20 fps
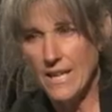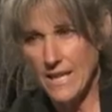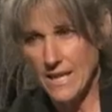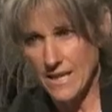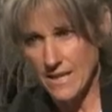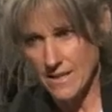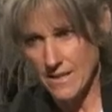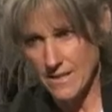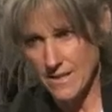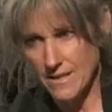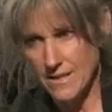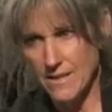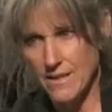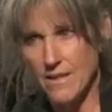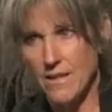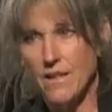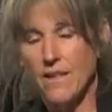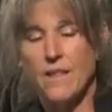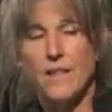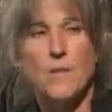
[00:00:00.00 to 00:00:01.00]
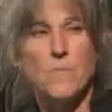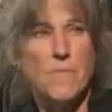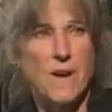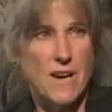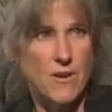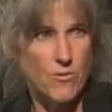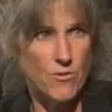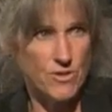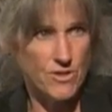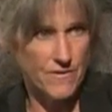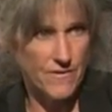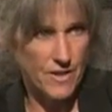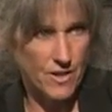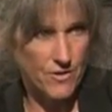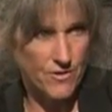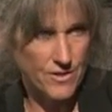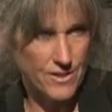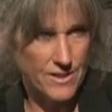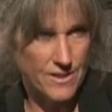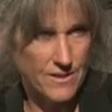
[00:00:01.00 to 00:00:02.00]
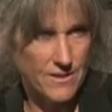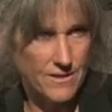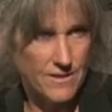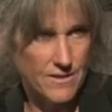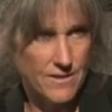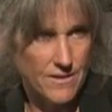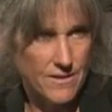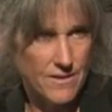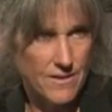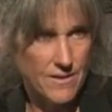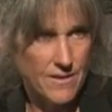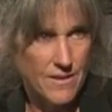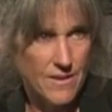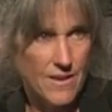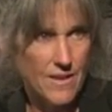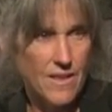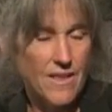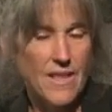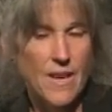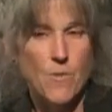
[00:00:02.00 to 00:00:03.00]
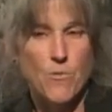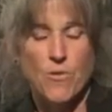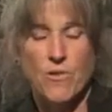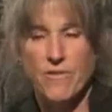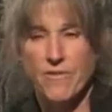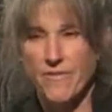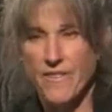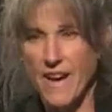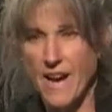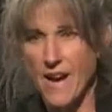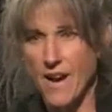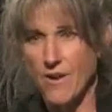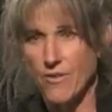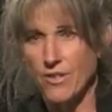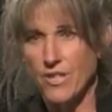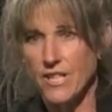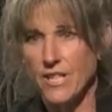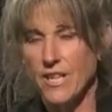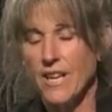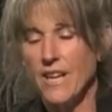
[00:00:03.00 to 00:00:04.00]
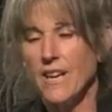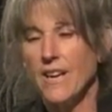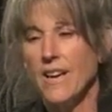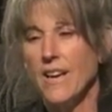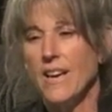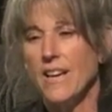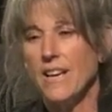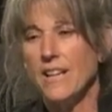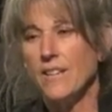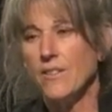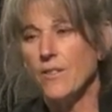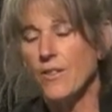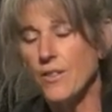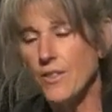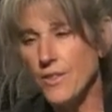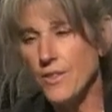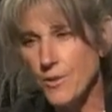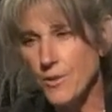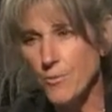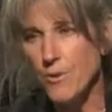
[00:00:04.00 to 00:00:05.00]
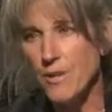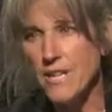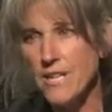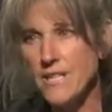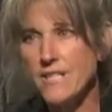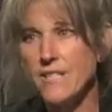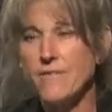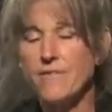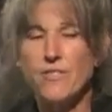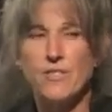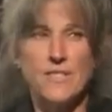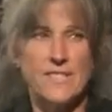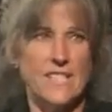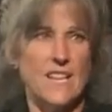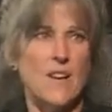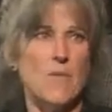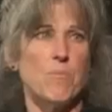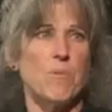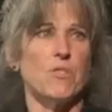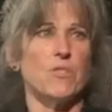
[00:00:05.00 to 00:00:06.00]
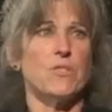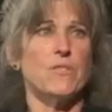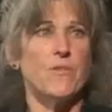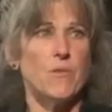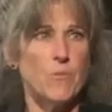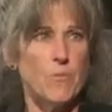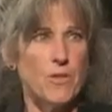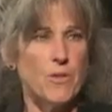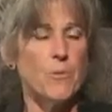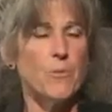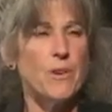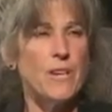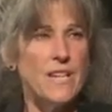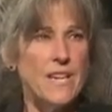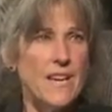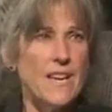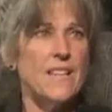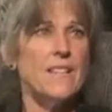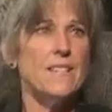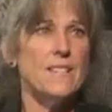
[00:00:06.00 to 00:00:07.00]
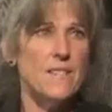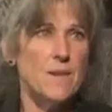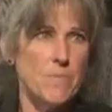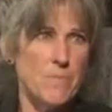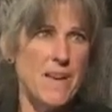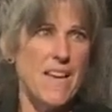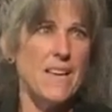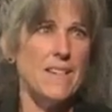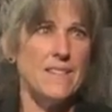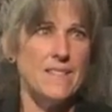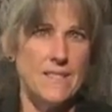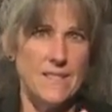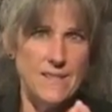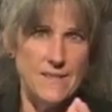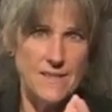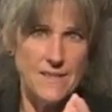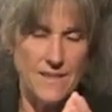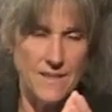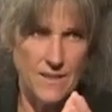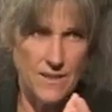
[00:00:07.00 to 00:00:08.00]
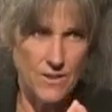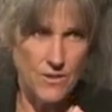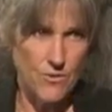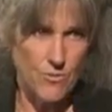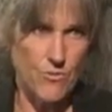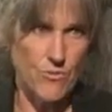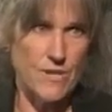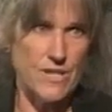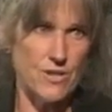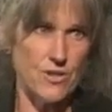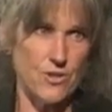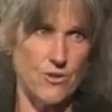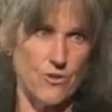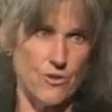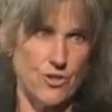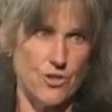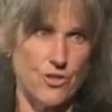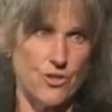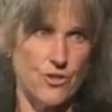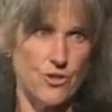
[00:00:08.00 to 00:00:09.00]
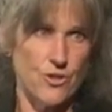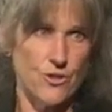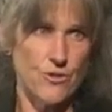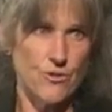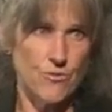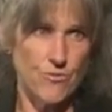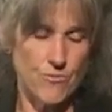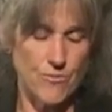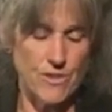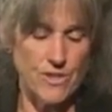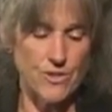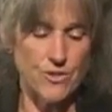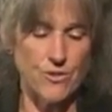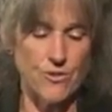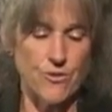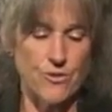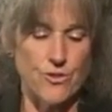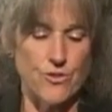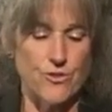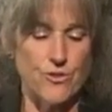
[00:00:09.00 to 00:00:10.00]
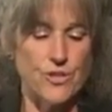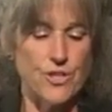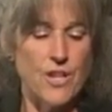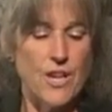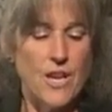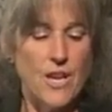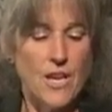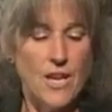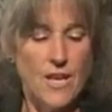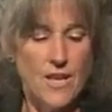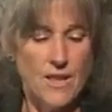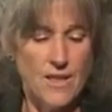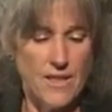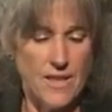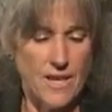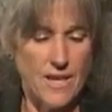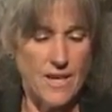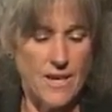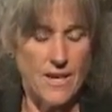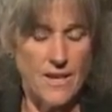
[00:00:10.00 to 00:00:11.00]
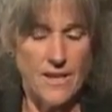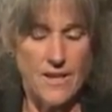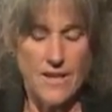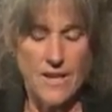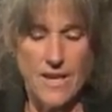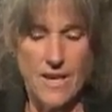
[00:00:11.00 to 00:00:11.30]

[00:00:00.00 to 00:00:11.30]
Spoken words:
is the microspheres that were found in 3 different samples from 3 independent researchers. The